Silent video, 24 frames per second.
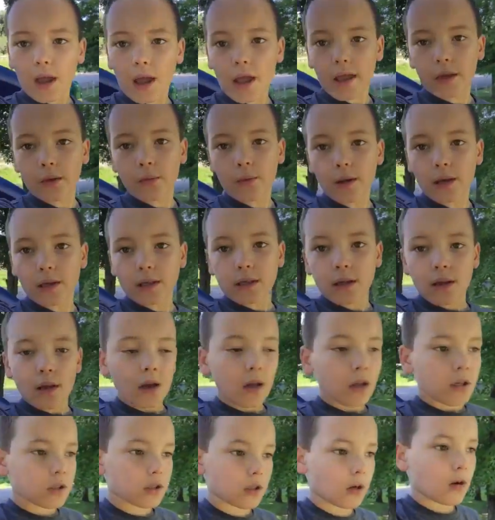Anyways,
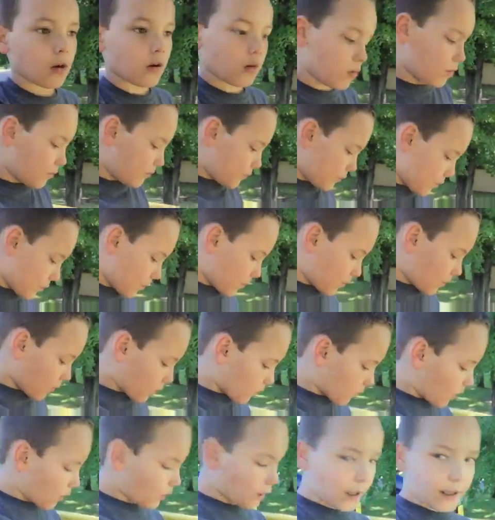so
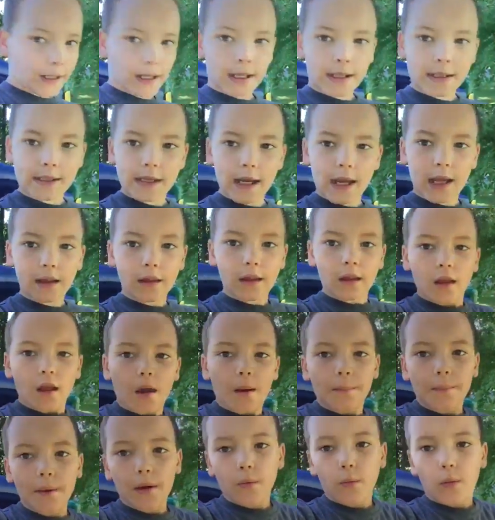like I said,
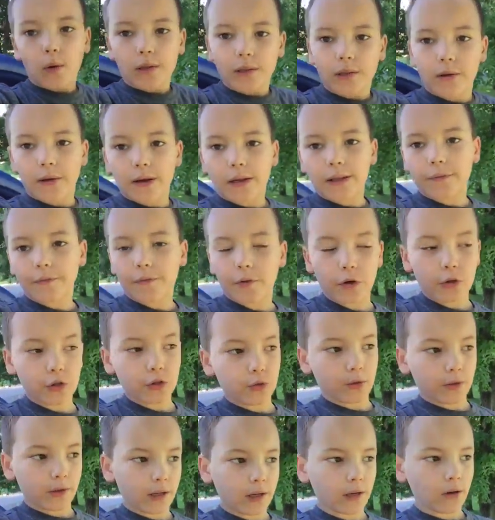my 1 year
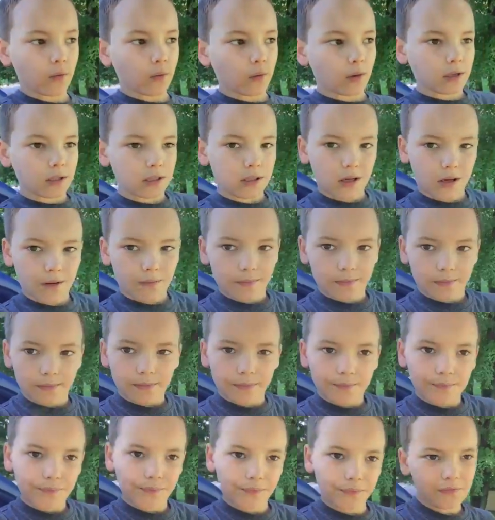anniversary was
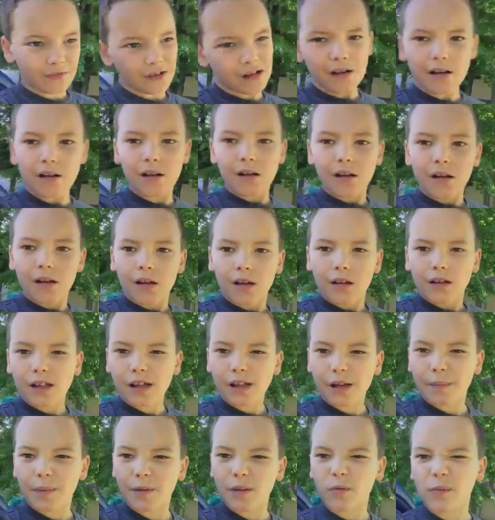
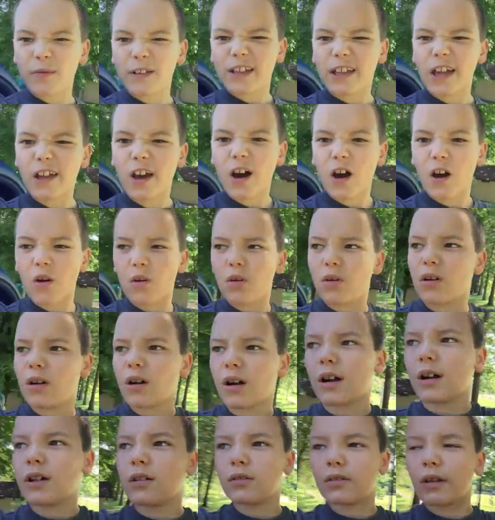like about a week ago.
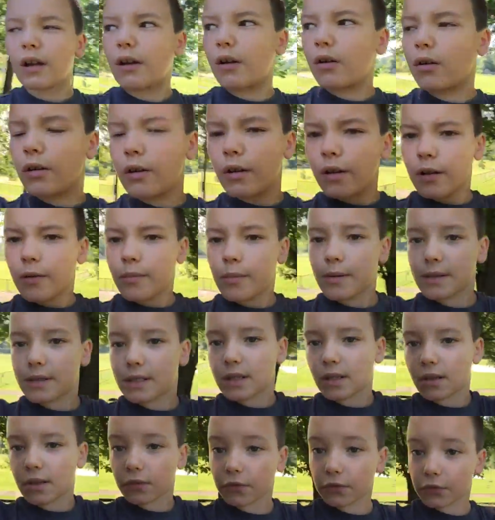I don't know. It
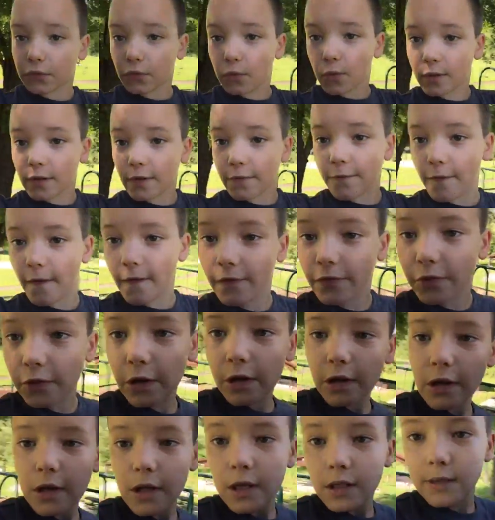was the 25th.
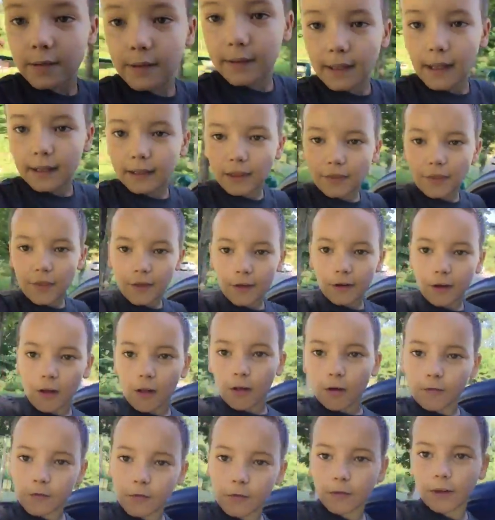So I'd like to thank
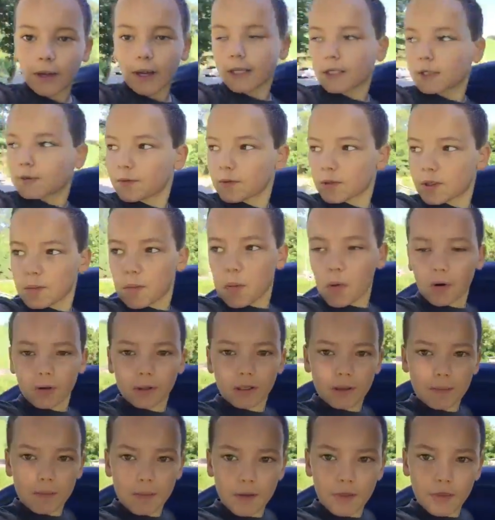all of you guys for
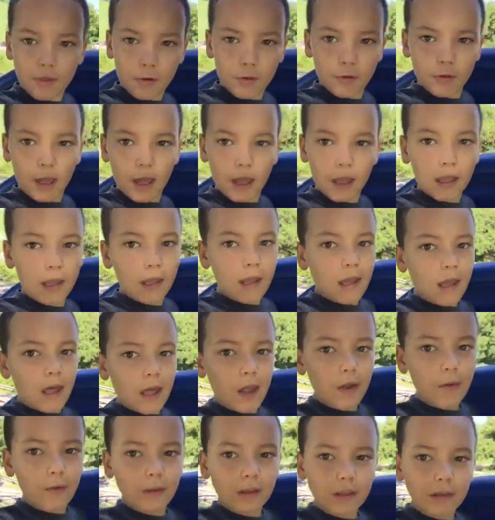supporting me through that.
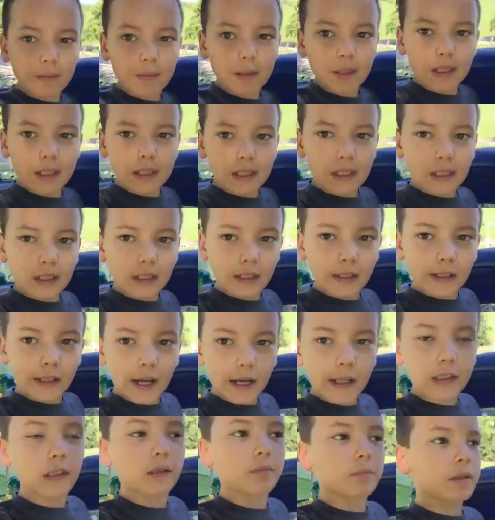It really means a
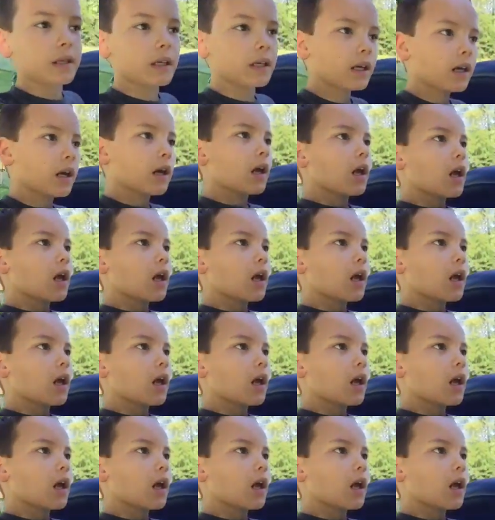lot to me.